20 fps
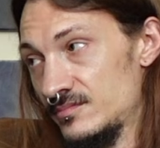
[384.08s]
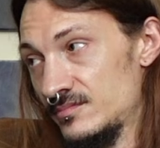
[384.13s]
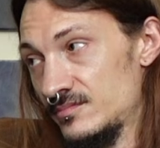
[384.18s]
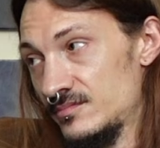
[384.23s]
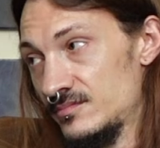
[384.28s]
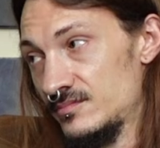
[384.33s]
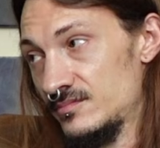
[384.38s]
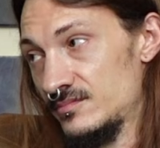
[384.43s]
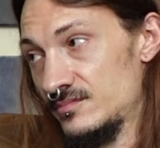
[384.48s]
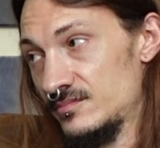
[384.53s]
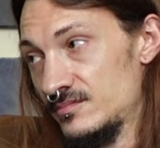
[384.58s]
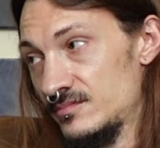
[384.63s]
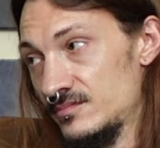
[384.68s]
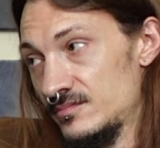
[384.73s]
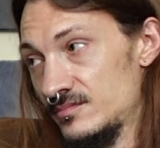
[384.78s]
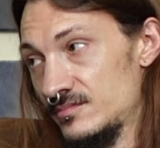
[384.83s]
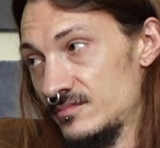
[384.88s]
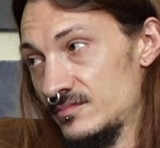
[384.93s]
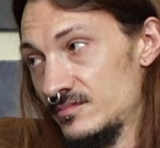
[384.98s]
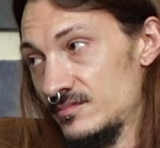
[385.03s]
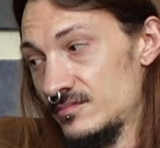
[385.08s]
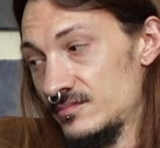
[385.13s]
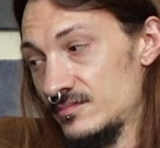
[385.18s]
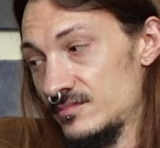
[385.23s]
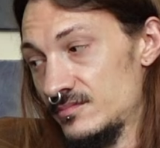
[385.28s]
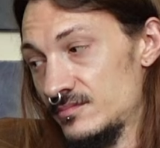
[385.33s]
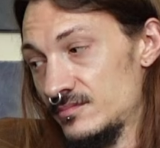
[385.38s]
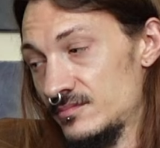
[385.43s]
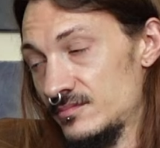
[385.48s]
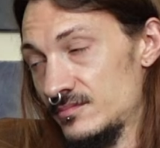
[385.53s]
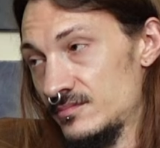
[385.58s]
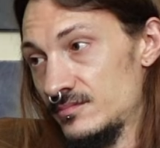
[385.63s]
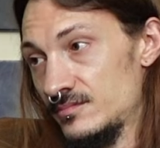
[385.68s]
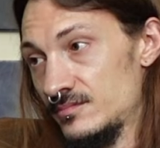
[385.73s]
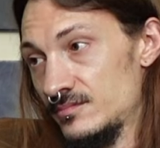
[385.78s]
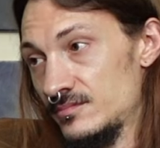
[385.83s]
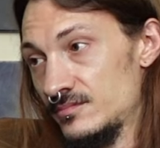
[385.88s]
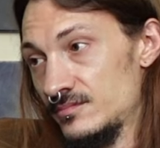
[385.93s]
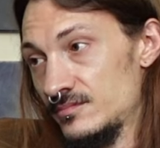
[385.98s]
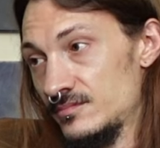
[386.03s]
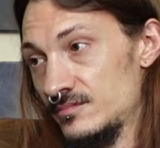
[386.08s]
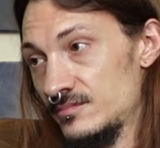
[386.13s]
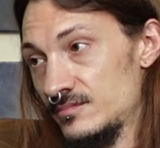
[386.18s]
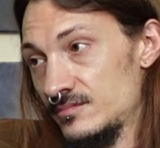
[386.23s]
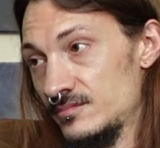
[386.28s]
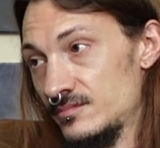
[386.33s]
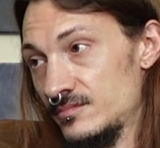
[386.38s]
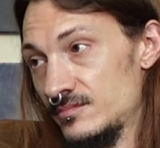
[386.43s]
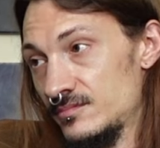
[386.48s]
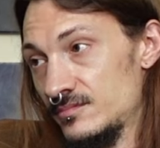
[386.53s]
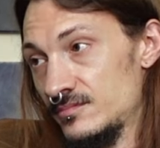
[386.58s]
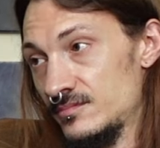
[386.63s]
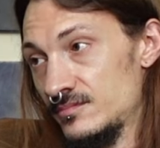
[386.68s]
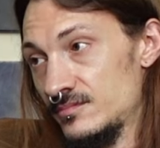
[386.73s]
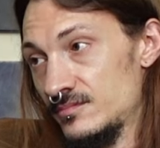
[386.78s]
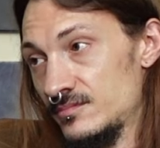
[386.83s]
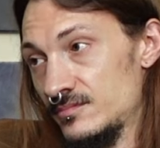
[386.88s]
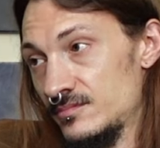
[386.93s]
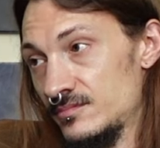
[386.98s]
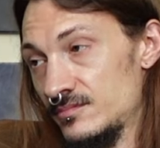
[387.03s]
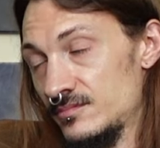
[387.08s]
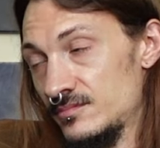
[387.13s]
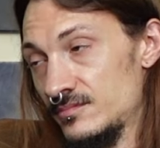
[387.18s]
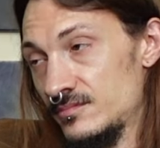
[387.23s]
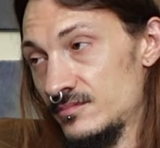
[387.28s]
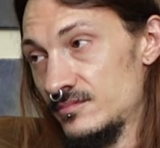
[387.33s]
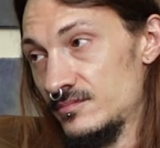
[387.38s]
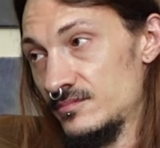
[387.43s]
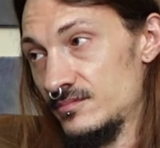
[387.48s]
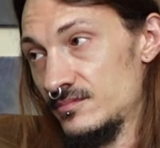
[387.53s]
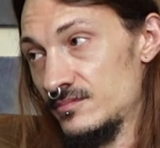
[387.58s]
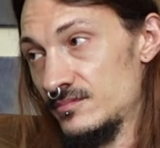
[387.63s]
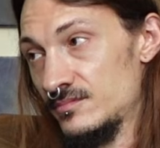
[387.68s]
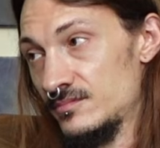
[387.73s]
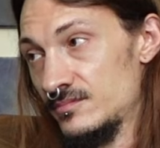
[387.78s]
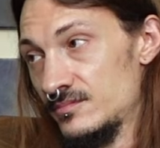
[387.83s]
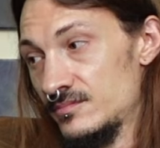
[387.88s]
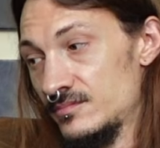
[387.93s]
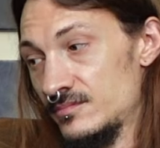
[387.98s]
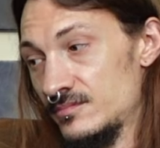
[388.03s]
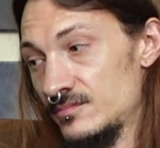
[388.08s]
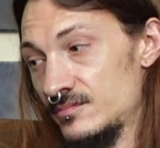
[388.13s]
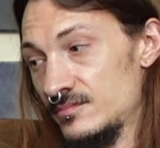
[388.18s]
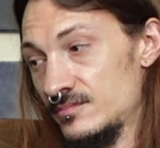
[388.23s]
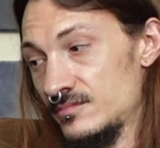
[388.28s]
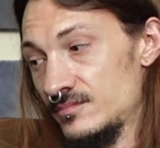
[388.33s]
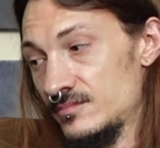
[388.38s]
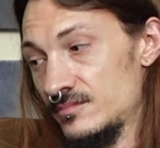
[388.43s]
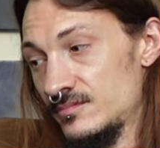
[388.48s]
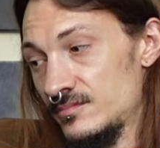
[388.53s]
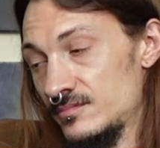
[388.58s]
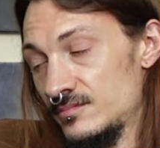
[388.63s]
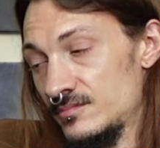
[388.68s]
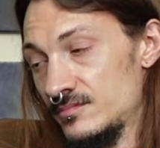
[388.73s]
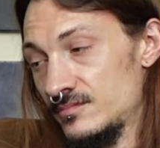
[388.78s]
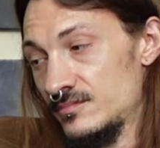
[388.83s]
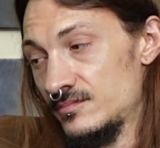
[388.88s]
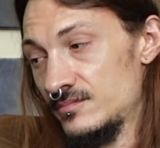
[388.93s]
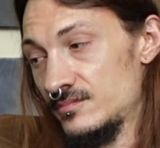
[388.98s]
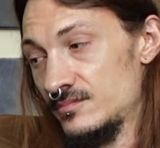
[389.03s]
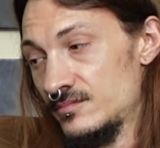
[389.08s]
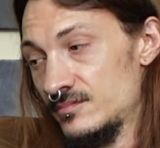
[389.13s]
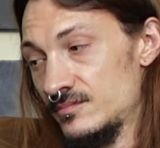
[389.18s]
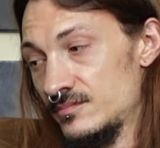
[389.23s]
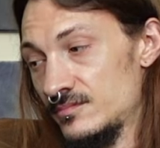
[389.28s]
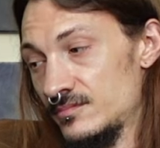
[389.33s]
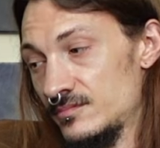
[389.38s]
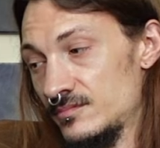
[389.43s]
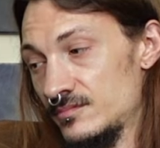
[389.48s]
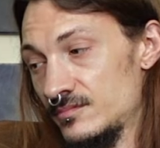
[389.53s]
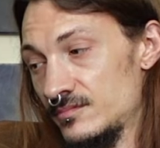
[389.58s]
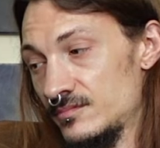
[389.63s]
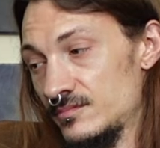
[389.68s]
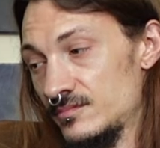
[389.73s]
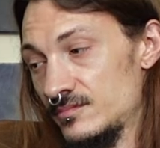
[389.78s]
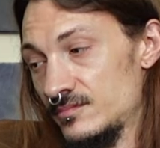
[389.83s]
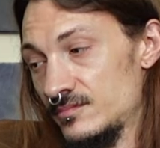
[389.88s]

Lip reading: No words are spoken by the person on screen.